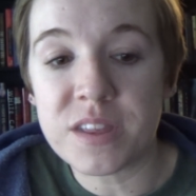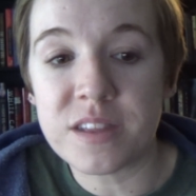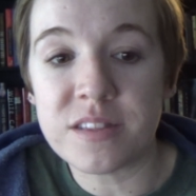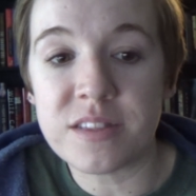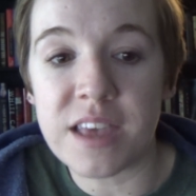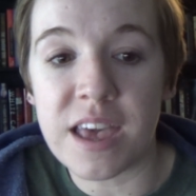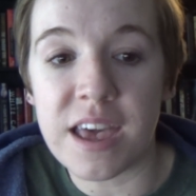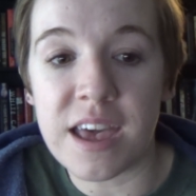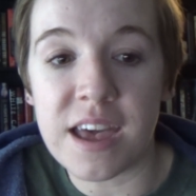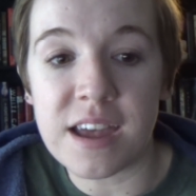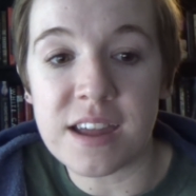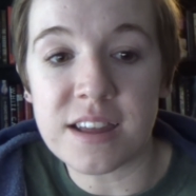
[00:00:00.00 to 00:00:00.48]

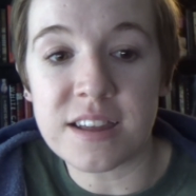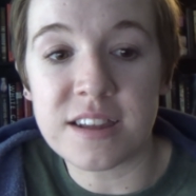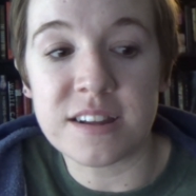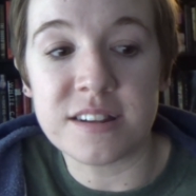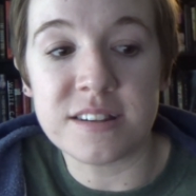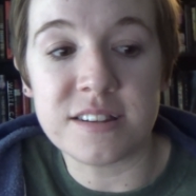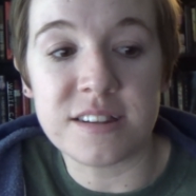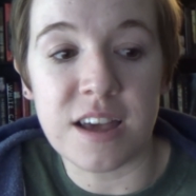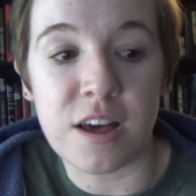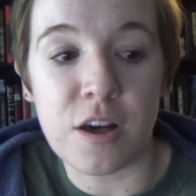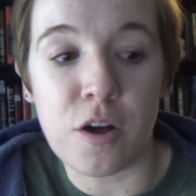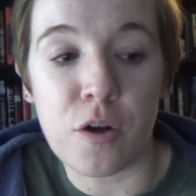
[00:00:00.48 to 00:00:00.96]
that
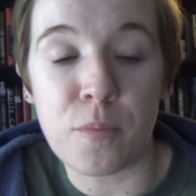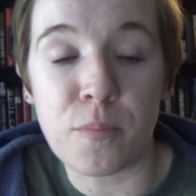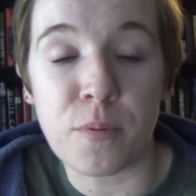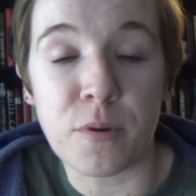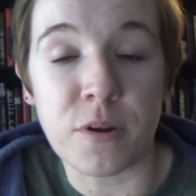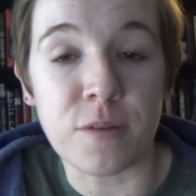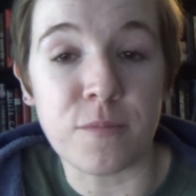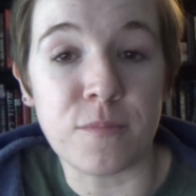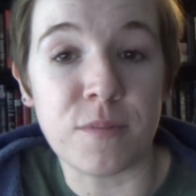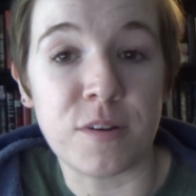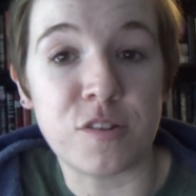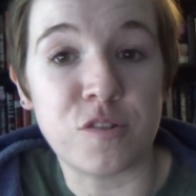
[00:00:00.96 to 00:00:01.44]
can tell
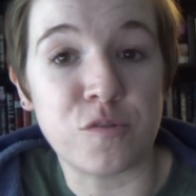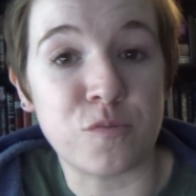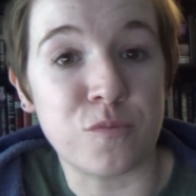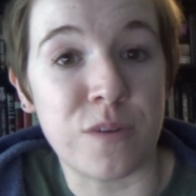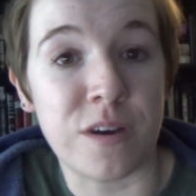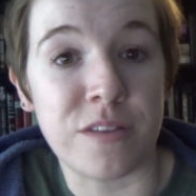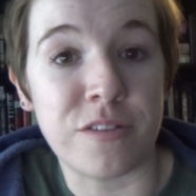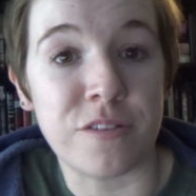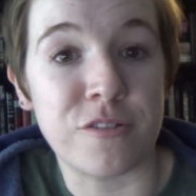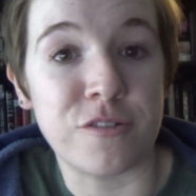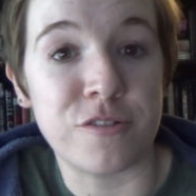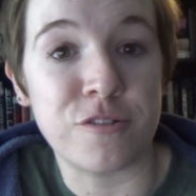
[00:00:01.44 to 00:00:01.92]
pretty much
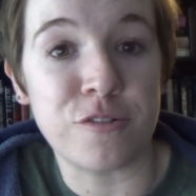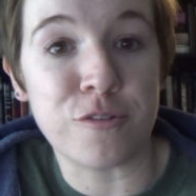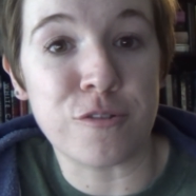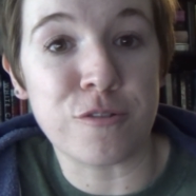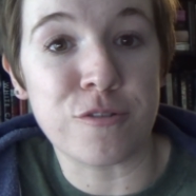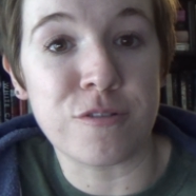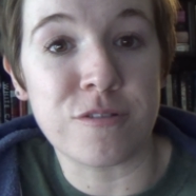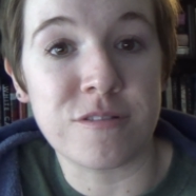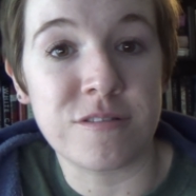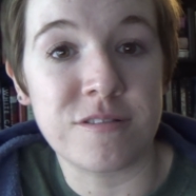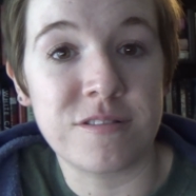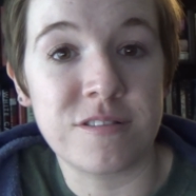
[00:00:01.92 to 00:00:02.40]
whether
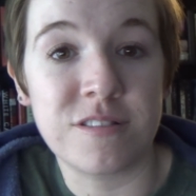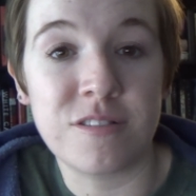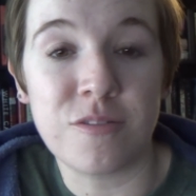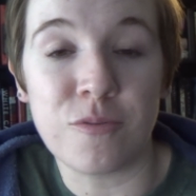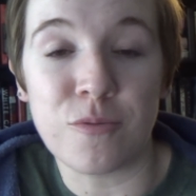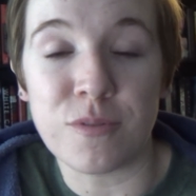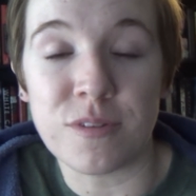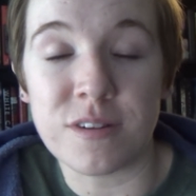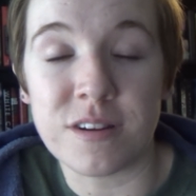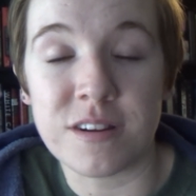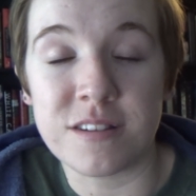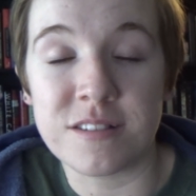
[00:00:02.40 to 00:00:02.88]
you're
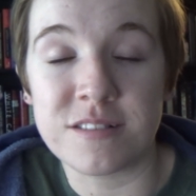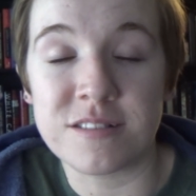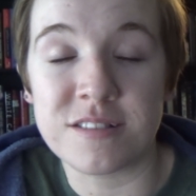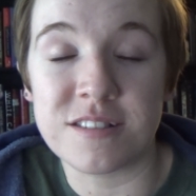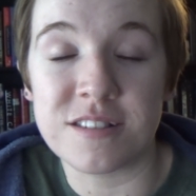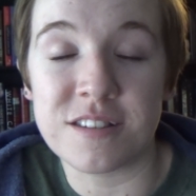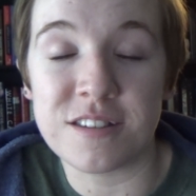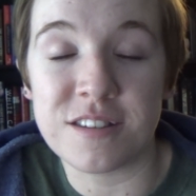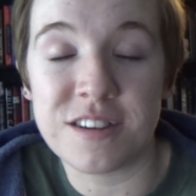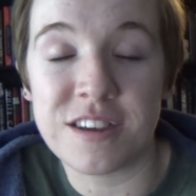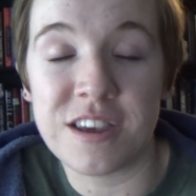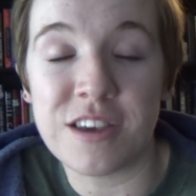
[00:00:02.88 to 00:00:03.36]
going
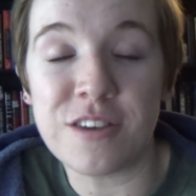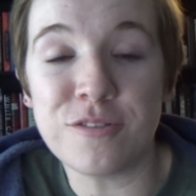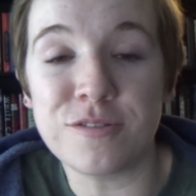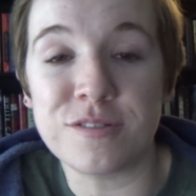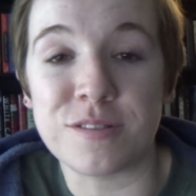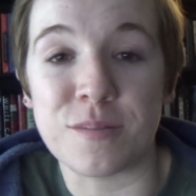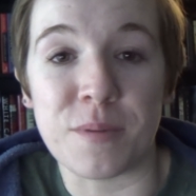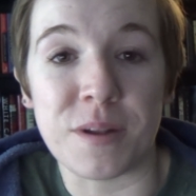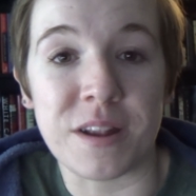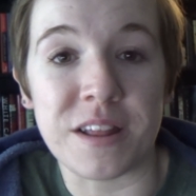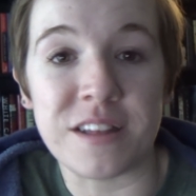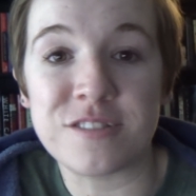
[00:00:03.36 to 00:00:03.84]
to kill
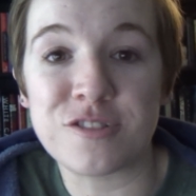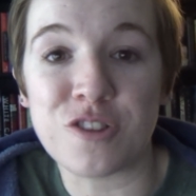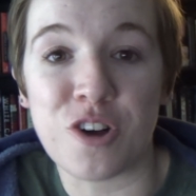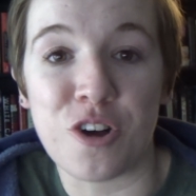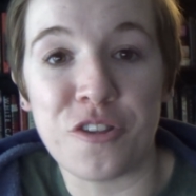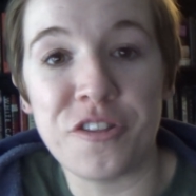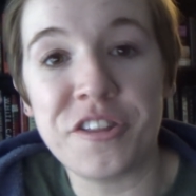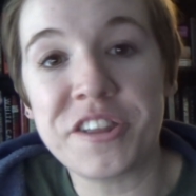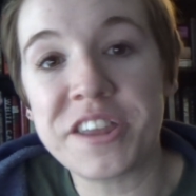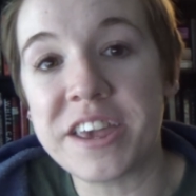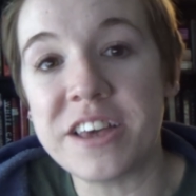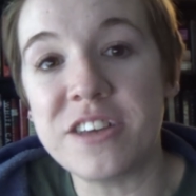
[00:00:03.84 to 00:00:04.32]
somebody. It's
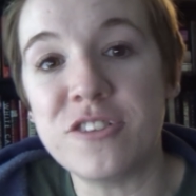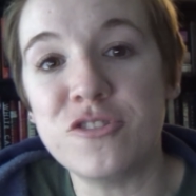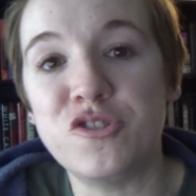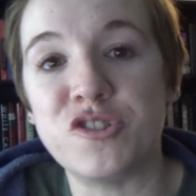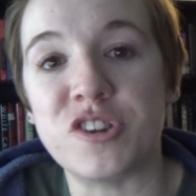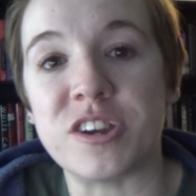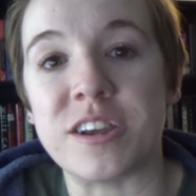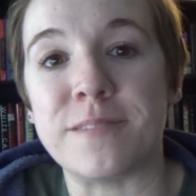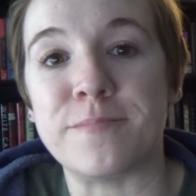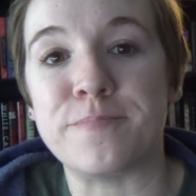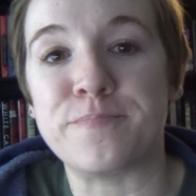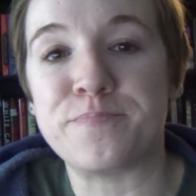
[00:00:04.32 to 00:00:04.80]
called the kill
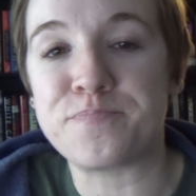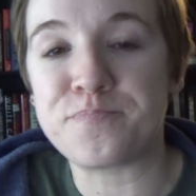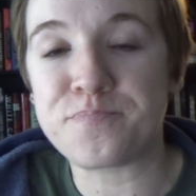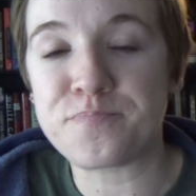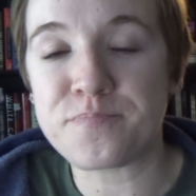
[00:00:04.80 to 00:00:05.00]
gene.